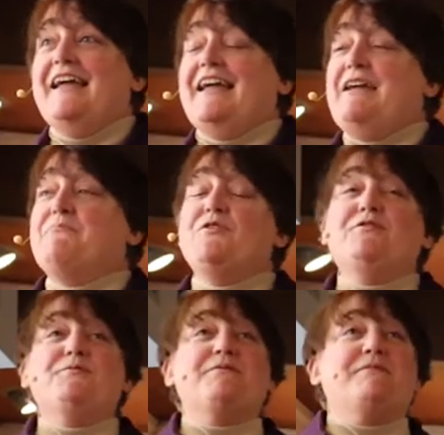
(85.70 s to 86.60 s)
It
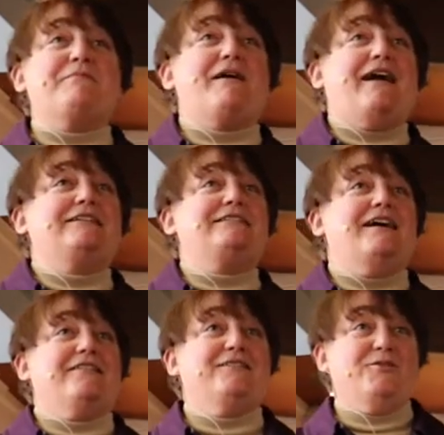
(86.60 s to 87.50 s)
moved with me back to
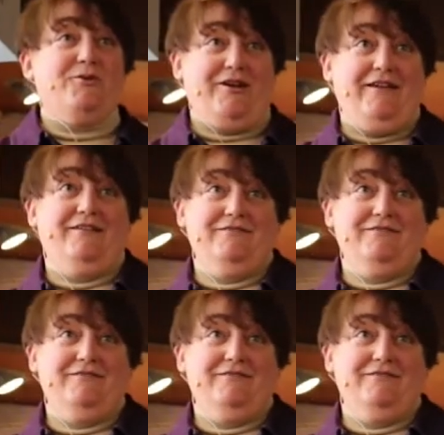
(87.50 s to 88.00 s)
Illinois.